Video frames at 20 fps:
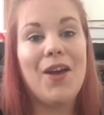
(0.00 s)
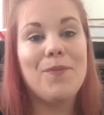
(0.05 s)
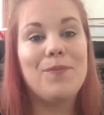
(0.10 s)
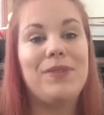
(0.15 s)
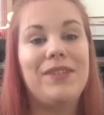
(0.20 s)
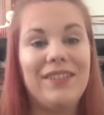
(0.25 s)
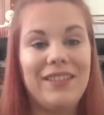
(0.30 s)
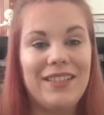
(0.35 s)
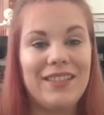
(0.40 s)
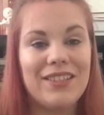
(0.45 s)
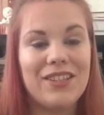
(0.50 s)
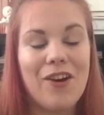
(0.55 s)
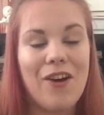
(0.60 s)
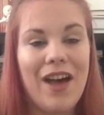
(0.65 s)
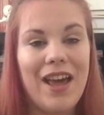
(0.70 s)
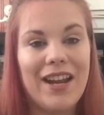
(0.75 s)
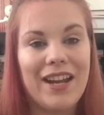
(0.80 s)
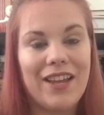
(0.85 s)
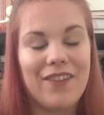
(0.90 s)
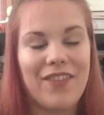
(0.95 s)
please go
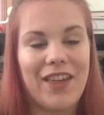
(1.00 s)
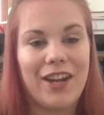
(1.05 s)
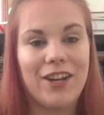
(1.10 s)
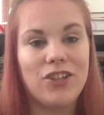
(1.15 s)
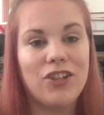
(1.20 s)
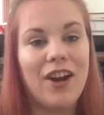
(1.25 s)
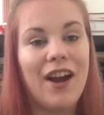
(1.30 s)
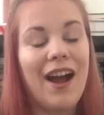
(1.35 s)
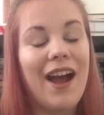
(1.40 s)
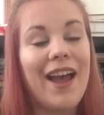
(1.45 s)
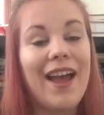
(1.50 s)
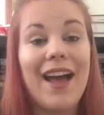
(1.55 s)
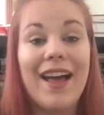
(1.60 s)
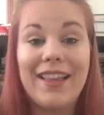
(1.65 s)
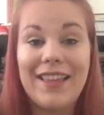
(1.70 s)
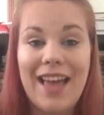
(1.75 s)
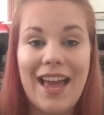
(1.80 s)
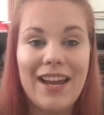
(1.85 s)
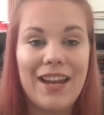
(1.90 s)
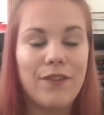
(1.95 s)
ahead and give that a try.
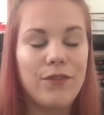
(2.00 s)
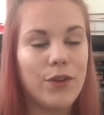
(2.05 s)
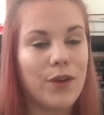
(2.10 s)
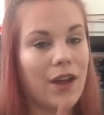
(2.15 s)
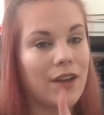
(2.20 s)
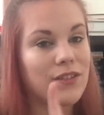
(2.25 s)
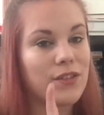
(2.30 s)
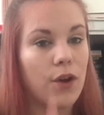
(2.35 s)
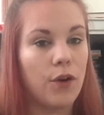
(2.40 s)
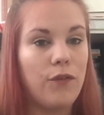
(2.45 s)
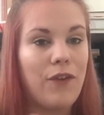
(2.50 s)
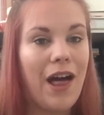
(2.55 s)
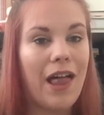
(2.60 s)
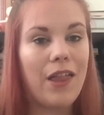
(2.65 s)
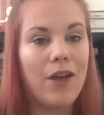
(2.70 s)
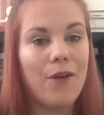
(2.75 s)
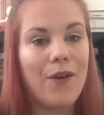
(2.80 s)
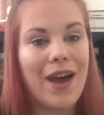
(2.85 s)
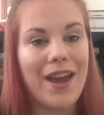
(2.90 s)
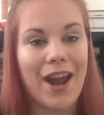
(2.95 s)
Again, if you guys go
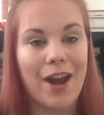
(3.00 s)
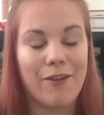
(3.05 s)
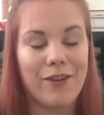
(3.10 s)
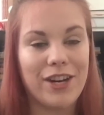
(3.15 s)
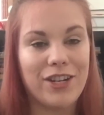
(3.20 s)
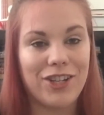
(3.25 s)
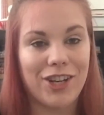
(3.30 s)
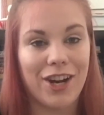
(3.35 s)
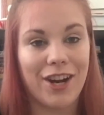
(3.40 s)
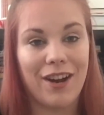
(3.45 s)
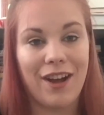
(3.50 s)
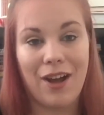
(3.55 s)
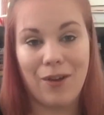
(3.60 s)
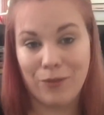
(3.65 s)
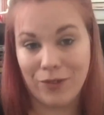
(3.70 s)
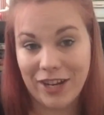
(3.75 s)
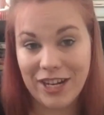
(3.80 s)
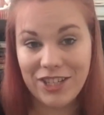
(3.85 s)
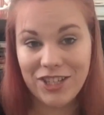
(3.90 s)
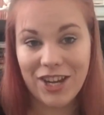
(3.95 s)
follow and I reach
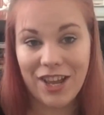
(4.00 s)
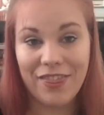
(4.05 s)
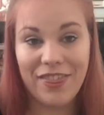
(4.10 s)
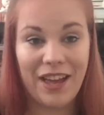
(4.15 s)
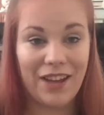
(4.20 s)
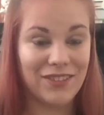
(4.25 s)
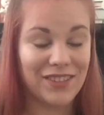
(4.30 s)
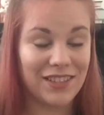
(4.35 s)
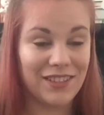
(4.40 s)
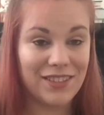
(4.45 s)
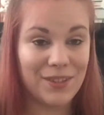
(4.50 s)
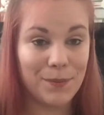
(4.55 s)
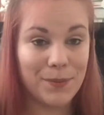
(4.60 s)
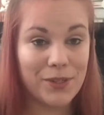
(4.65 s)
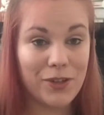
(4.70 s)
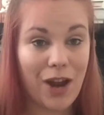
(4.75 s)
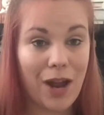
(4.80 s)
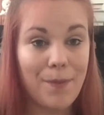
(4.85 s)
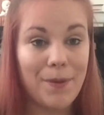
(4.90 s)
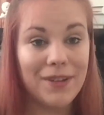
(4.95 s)
1,000
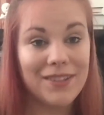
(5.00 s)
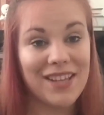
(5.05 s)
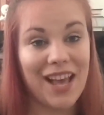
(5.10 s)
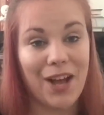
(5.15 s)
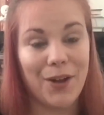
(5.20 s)
subscribers,